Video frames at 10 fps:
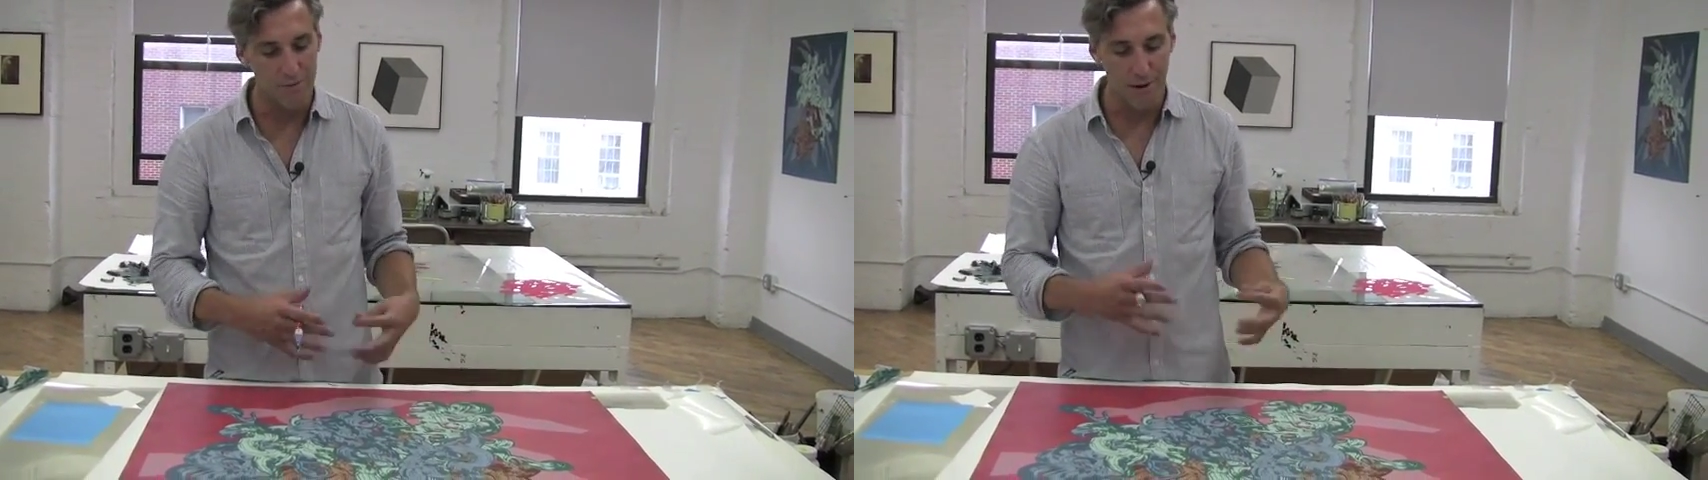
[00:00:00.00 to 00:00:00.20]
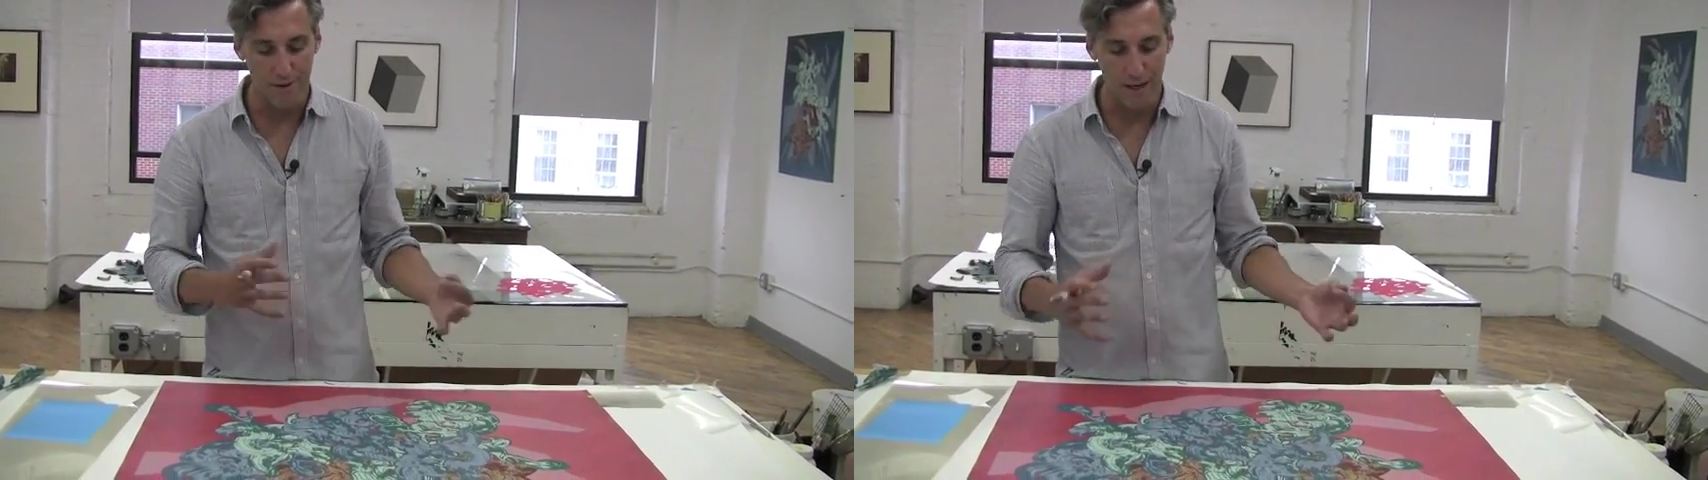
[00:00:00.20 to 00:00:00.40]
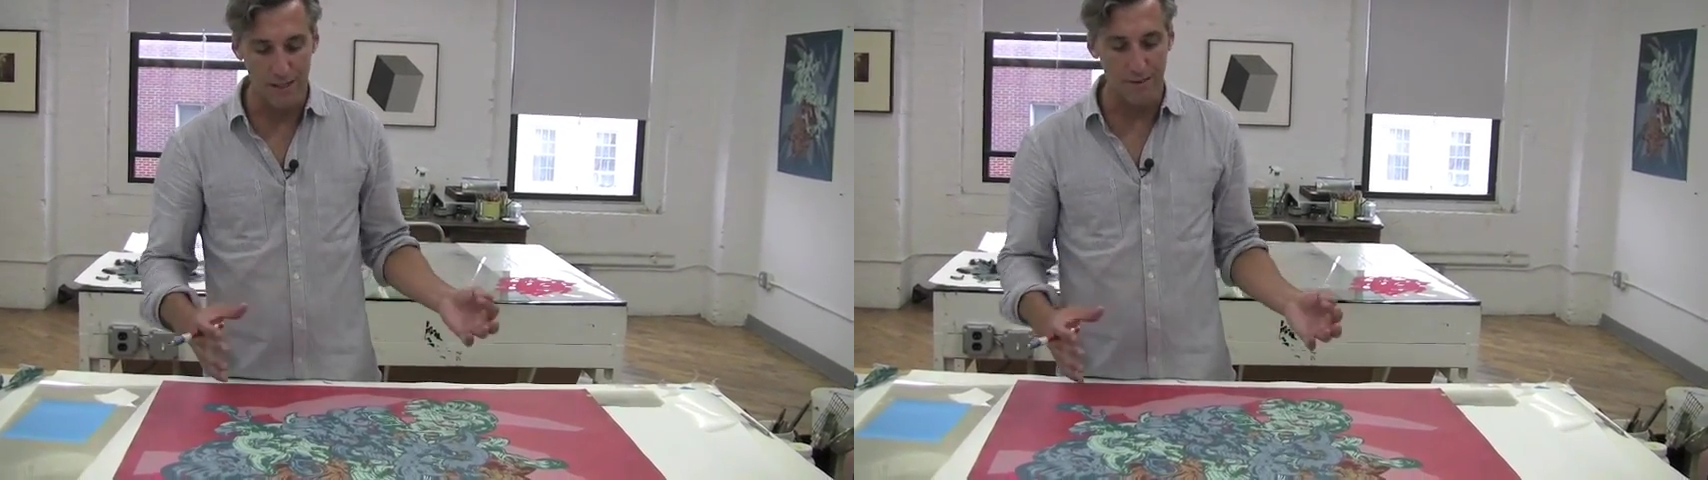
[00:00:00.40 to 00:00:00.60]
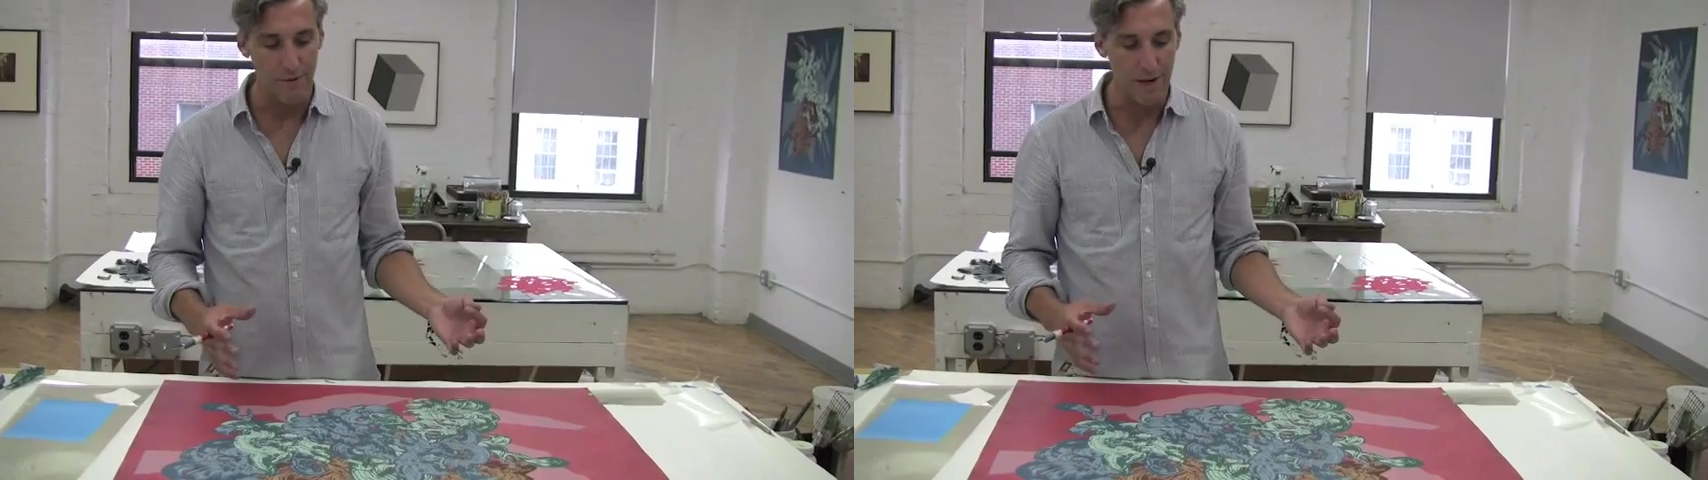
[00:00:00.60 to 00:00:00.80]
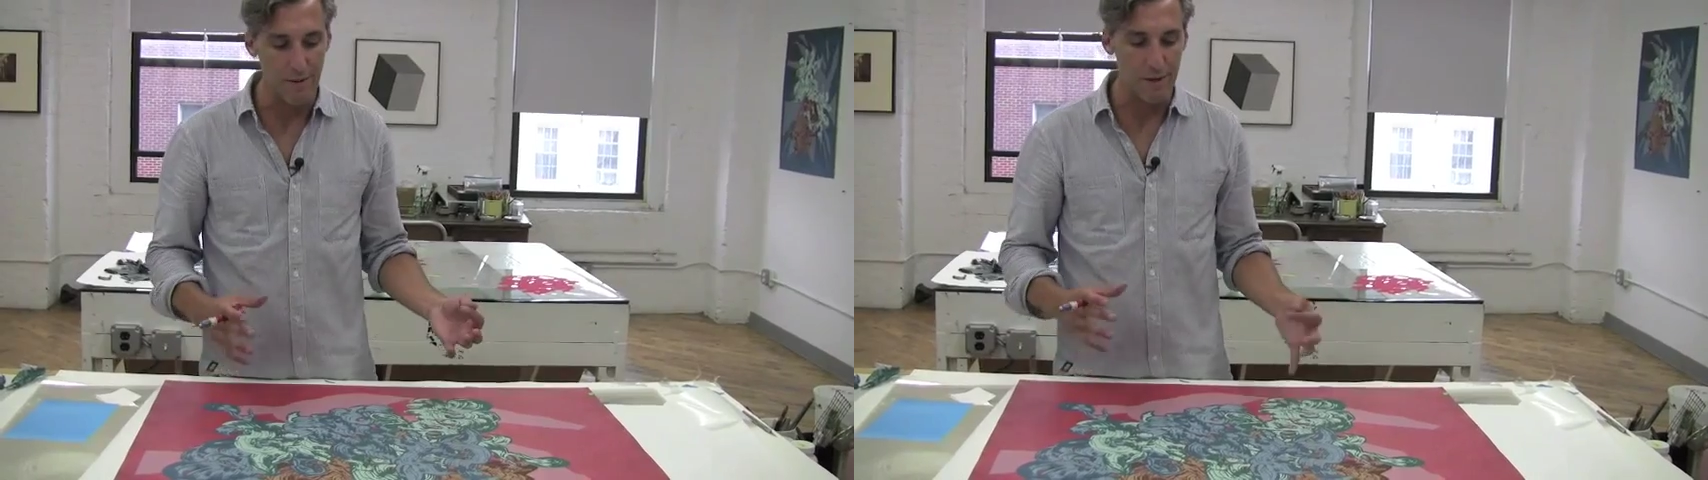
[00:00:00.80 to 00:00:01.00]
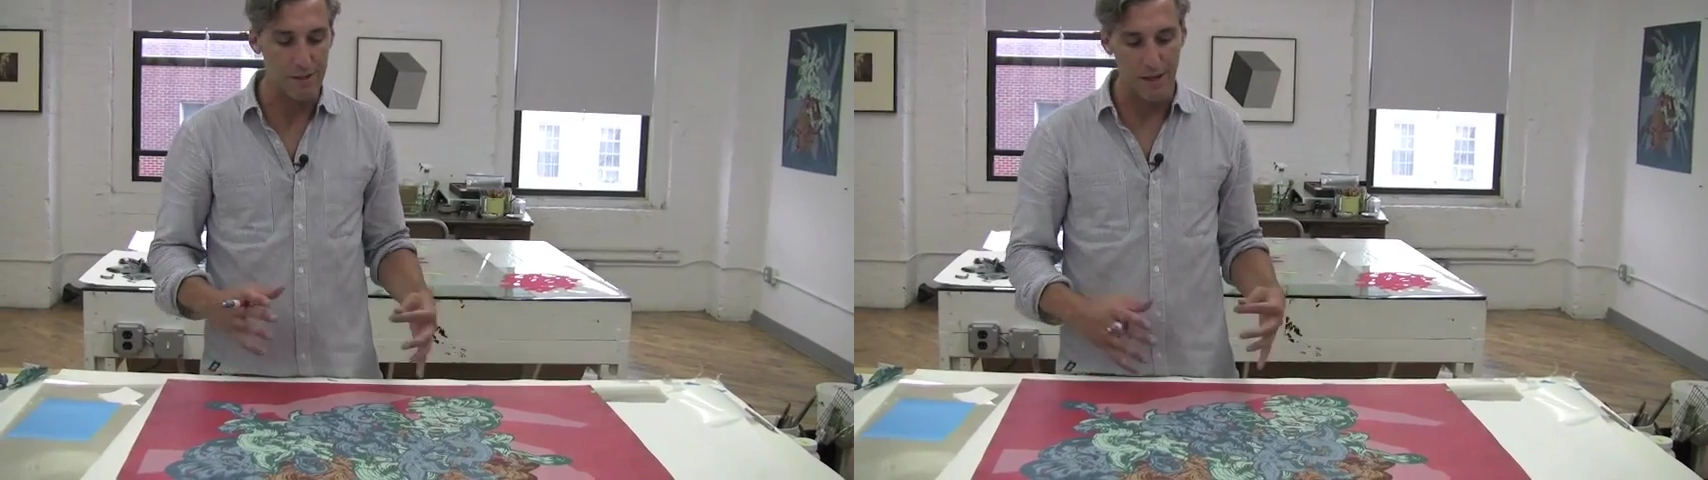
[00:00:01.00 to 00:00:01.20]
I've got a different image,